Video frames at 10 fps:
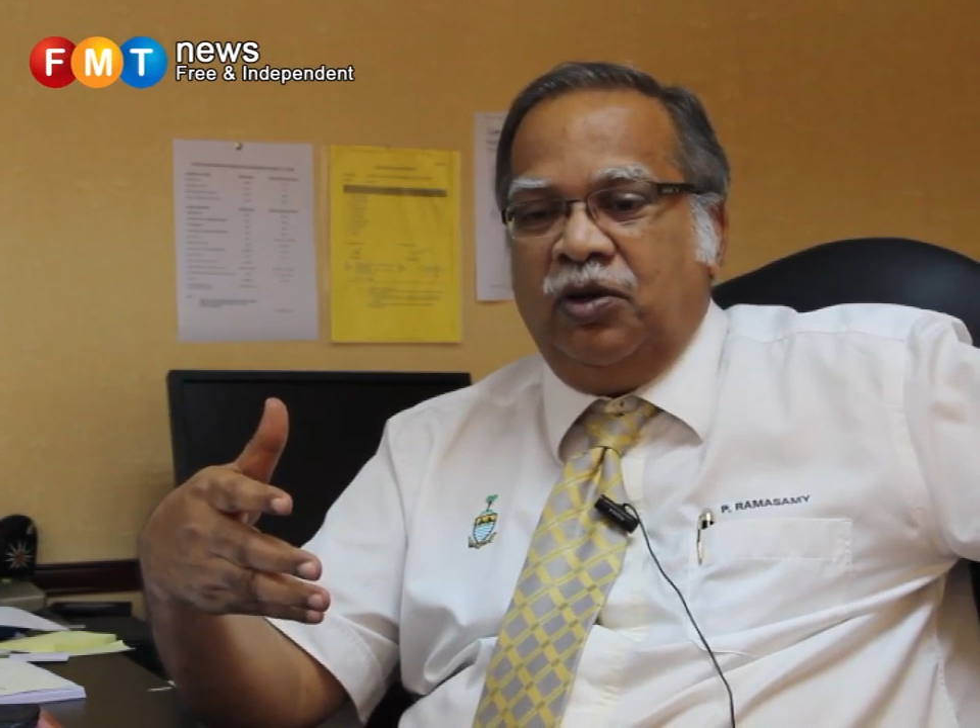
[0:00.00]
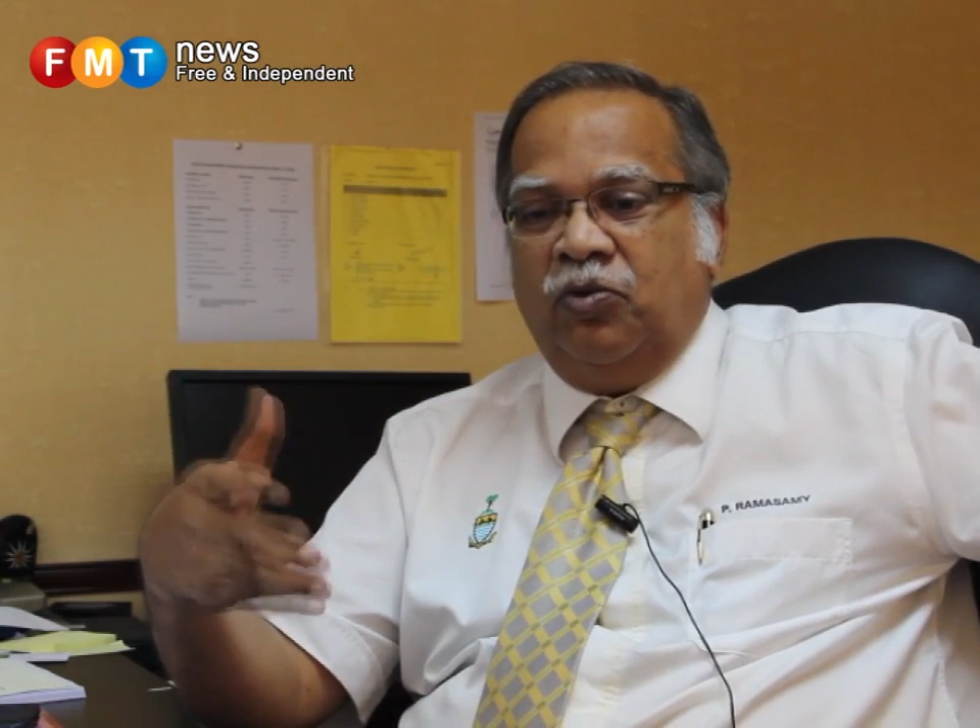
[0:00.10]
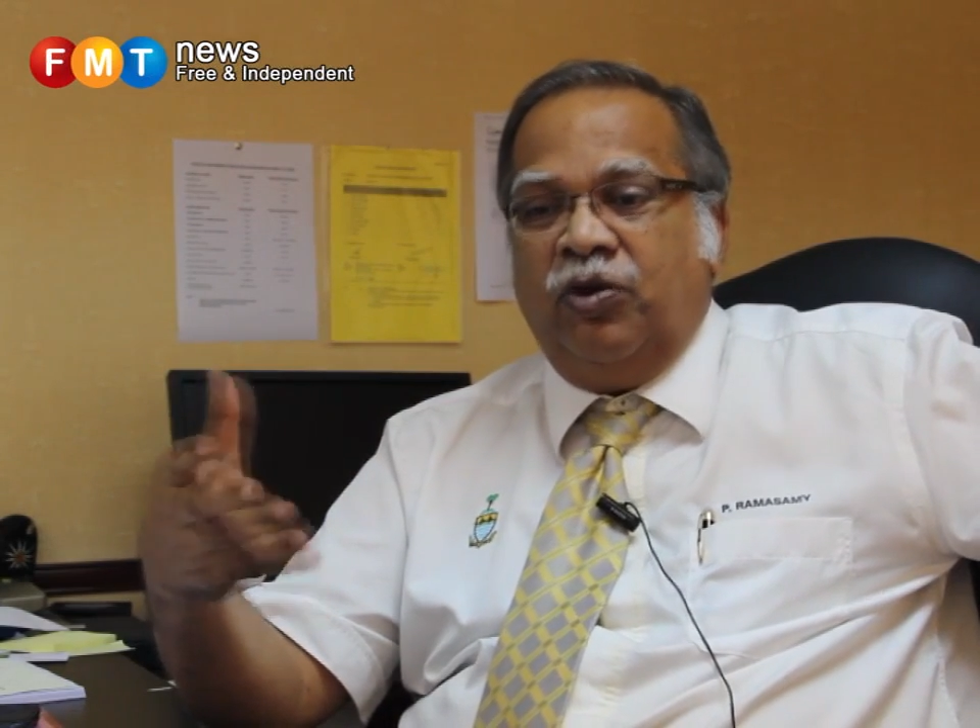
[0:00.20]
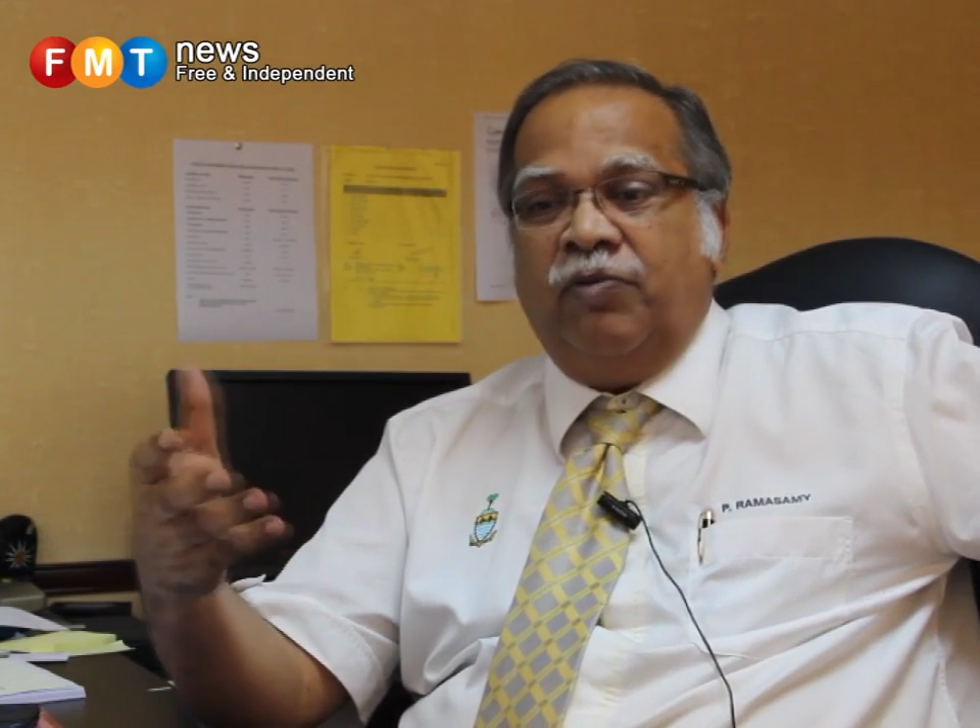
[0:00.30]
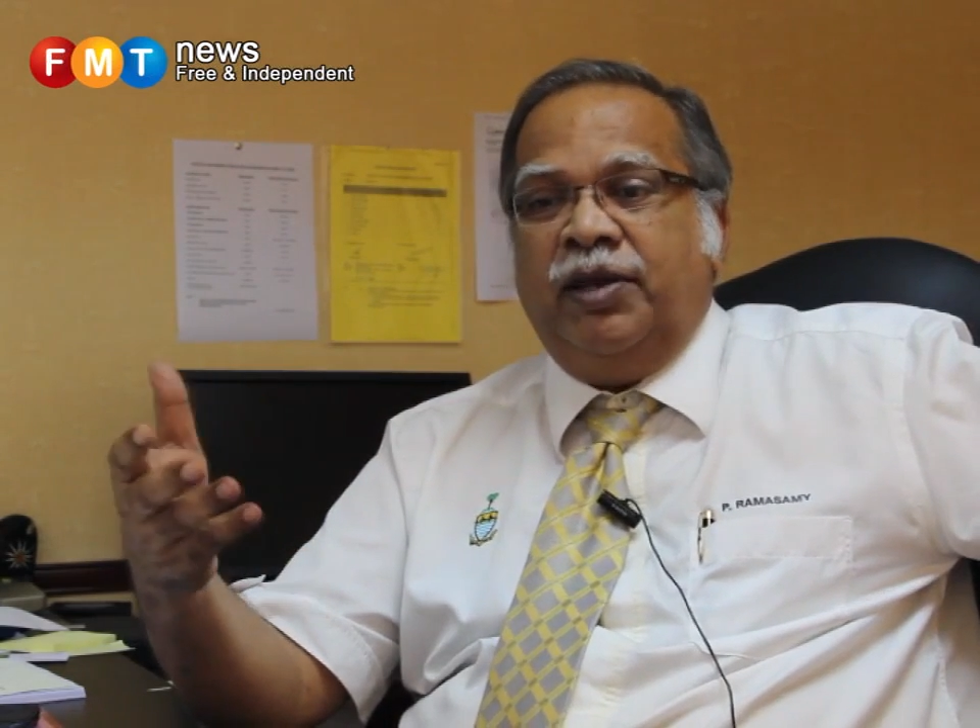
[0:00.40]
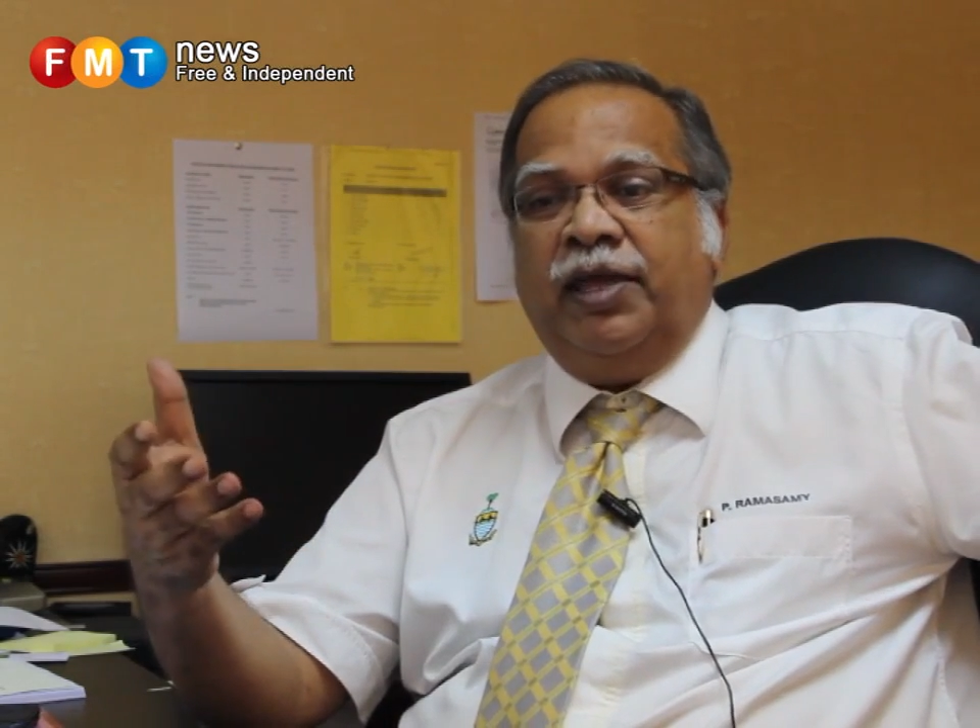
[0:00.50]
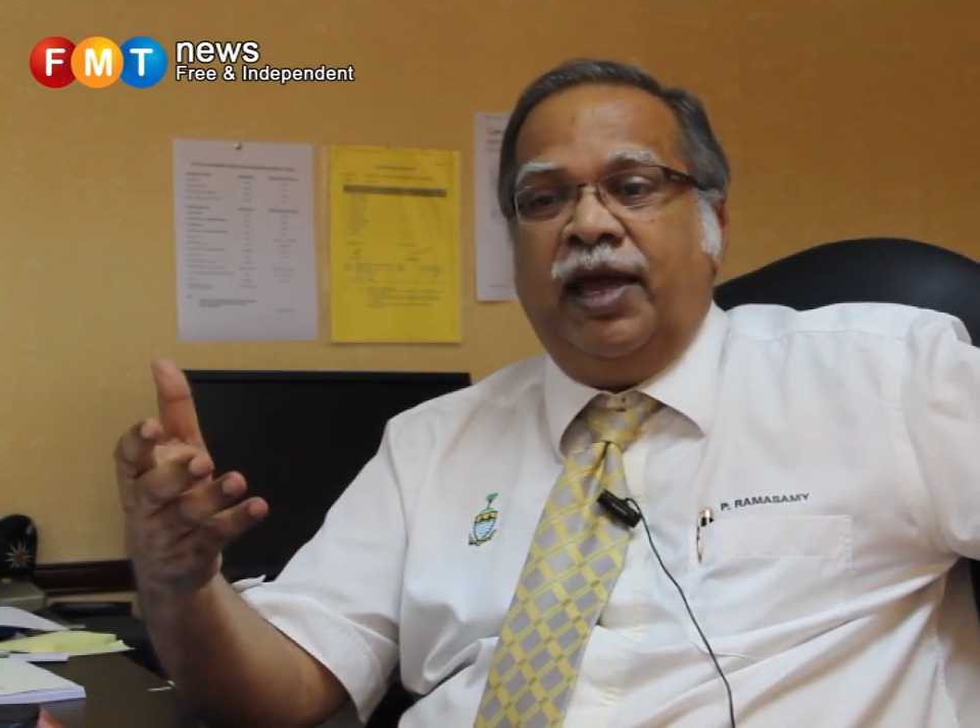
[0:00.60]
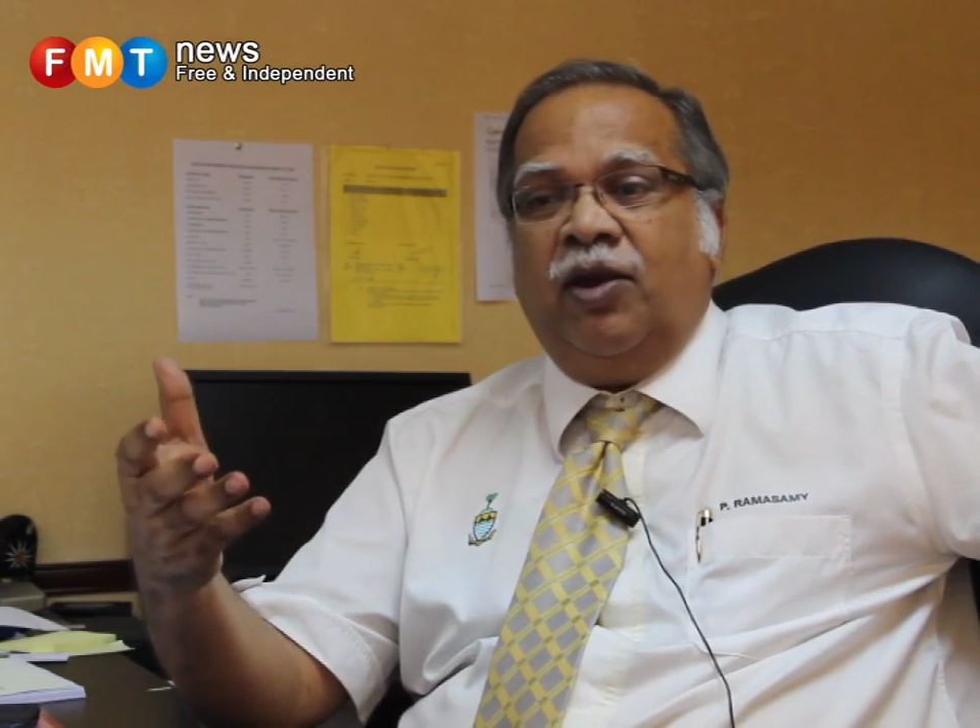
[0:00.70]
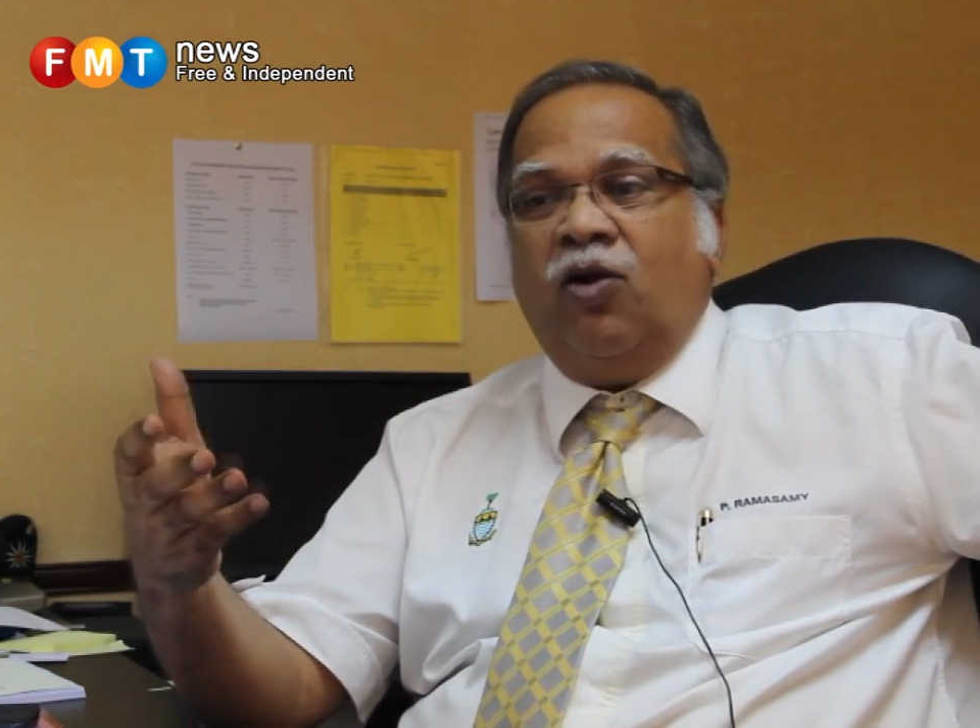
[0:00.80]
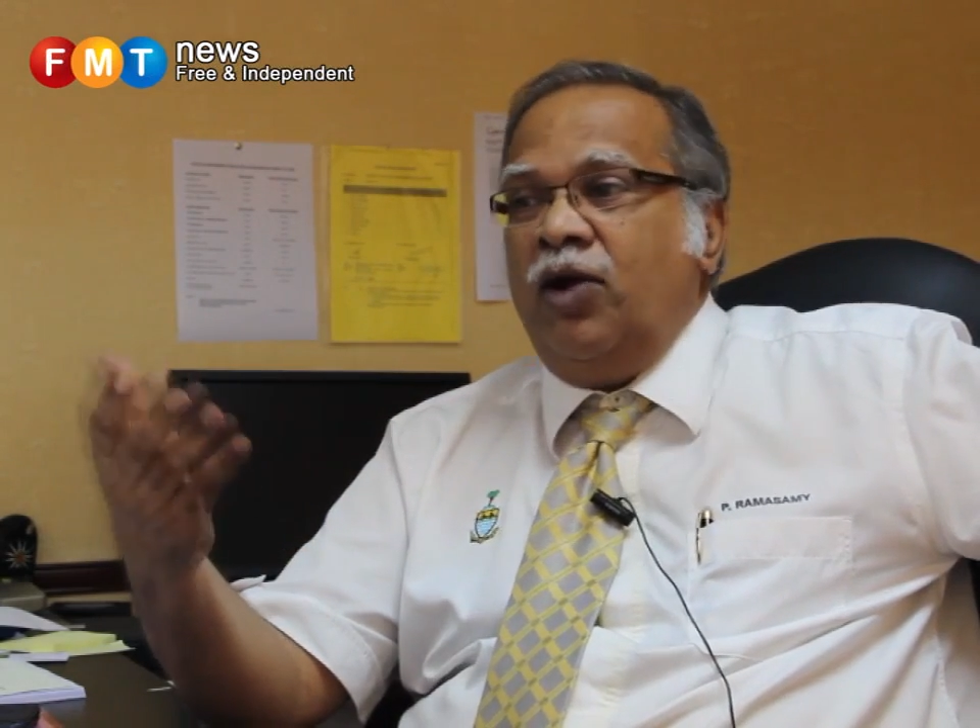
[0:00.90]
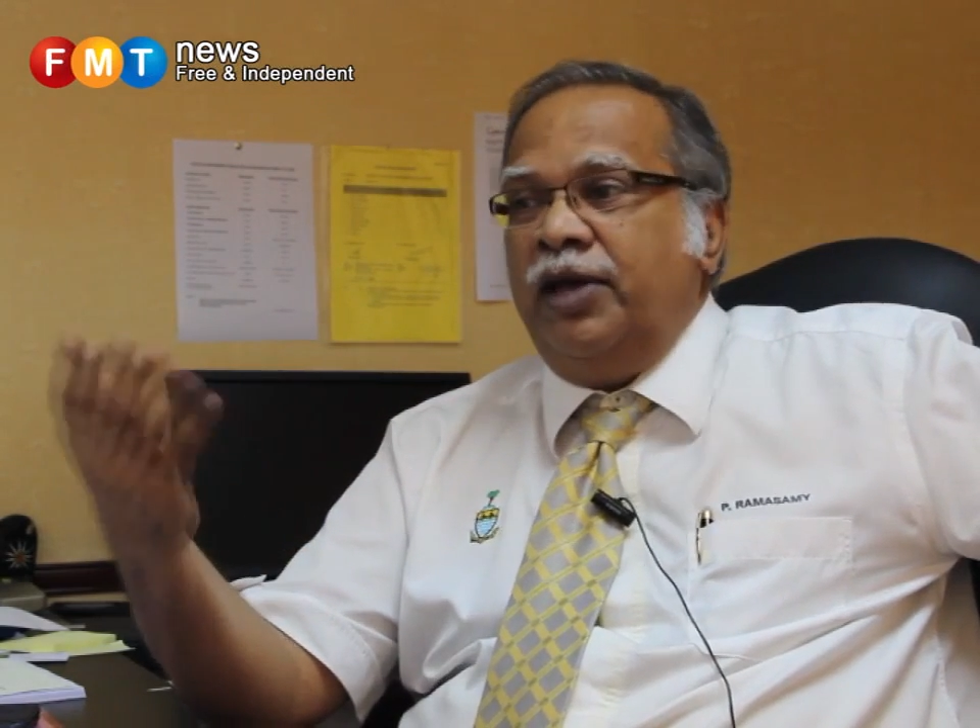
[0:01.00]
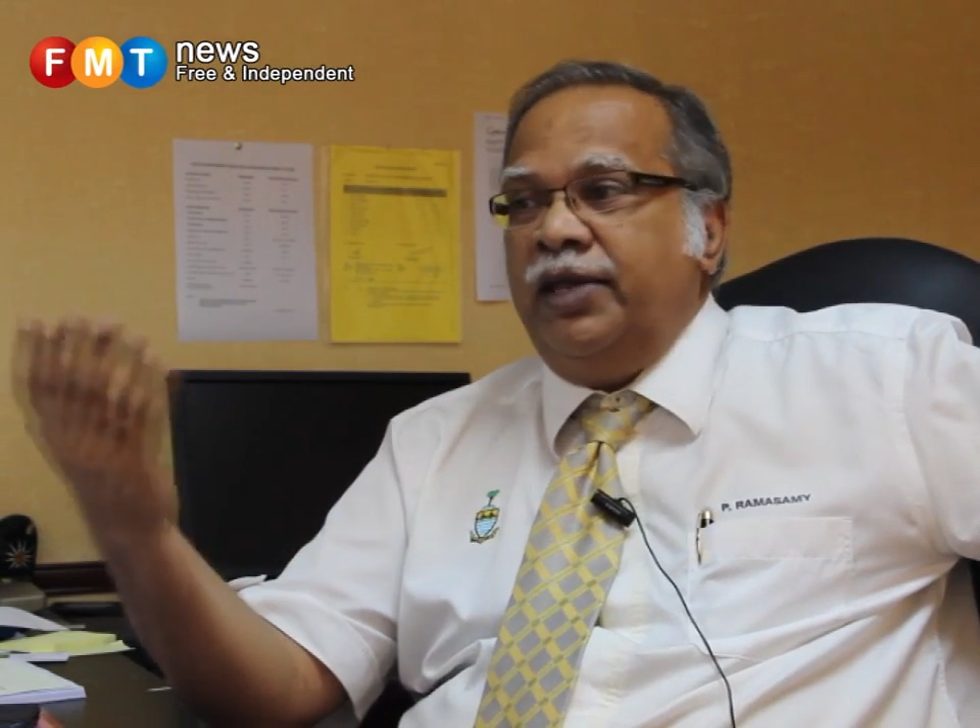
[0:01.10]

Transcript: who have been there longer